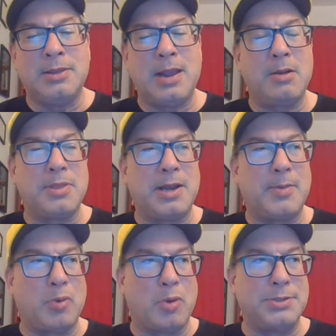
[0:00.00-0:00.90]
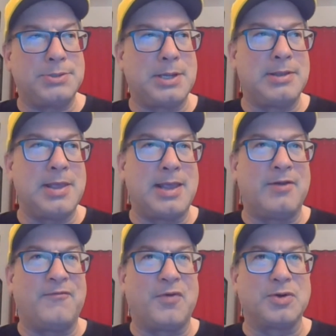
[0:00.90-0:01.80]
They are the number 1 seed. They get
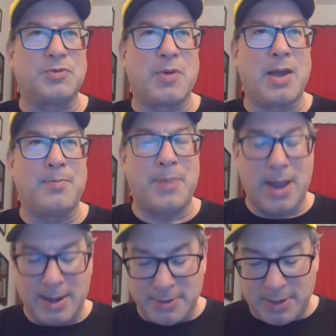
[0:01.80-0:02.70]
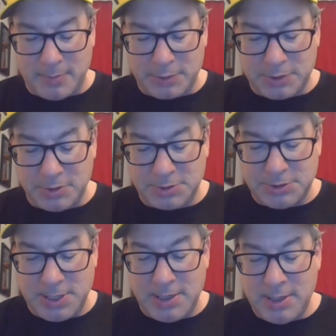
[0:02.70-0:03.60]
a first-round bye. The number 2
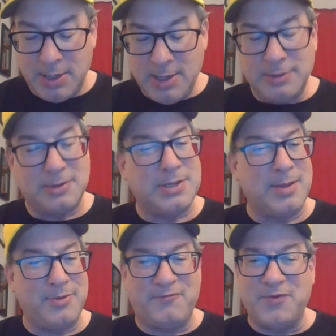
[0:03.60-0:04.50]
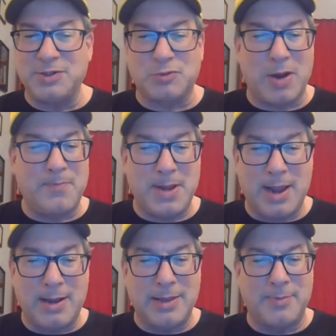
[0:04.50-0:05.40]
seed, the team that finished right
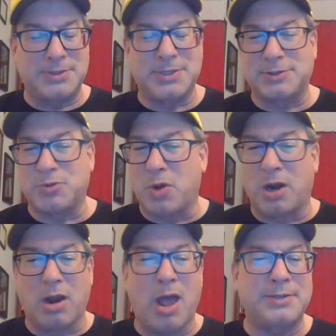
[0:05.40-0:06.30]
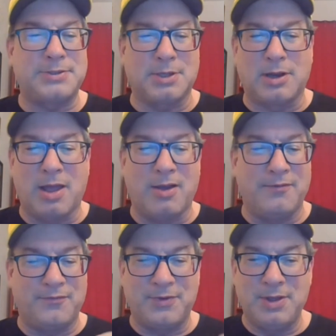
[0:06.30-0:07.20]
behind them in Section 1. Lots of
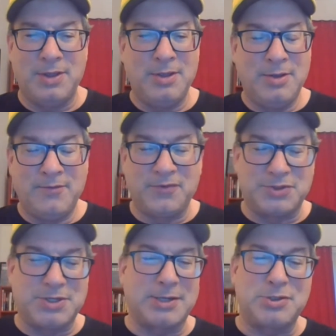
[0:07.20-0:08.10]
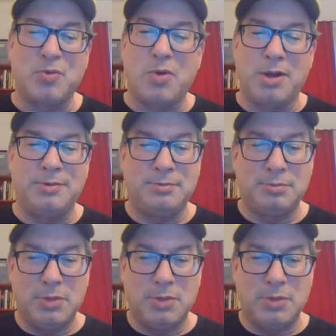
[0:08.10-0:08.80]
love for Section 1.